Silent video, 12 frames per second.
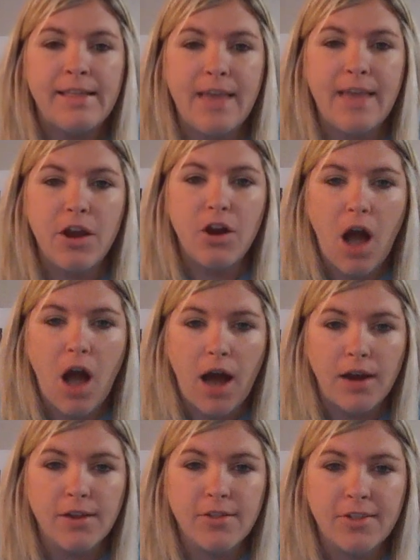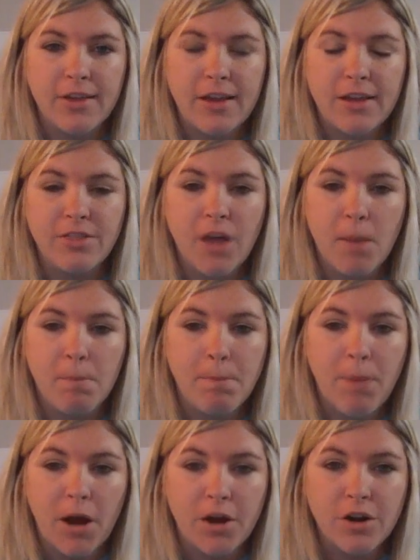They are honestly the
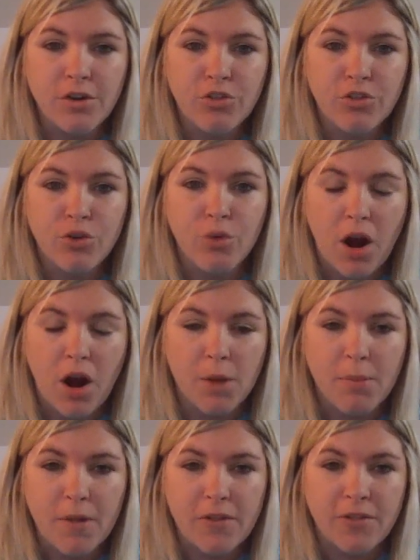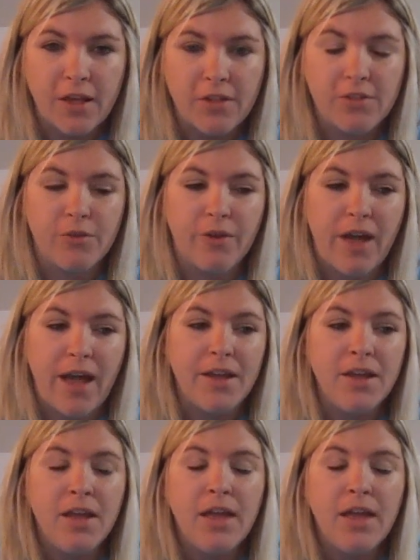butter to our business, okay?